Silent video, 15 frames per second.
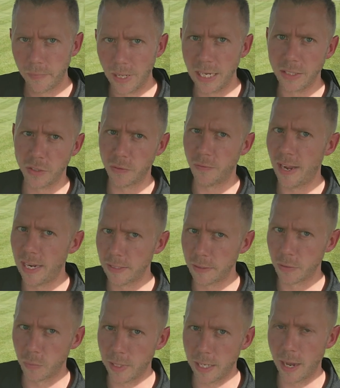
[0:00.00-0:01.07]
that's as fast
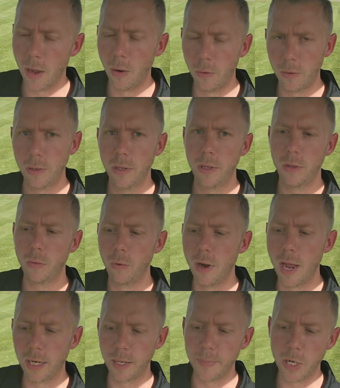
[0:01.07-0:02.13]
as we go. We're
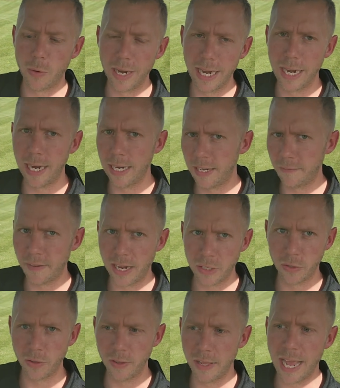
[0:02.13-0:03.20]
not going to be going any
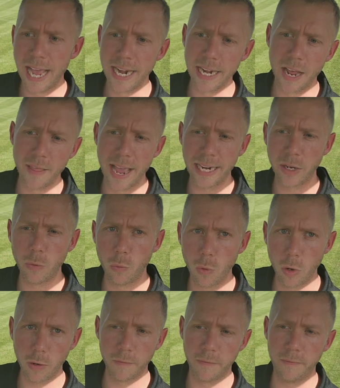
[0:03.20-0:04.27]
faster than that. Now, that can
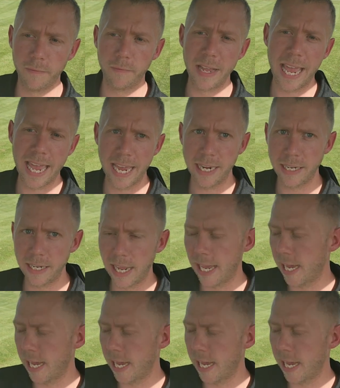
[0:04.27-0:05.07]
work hand in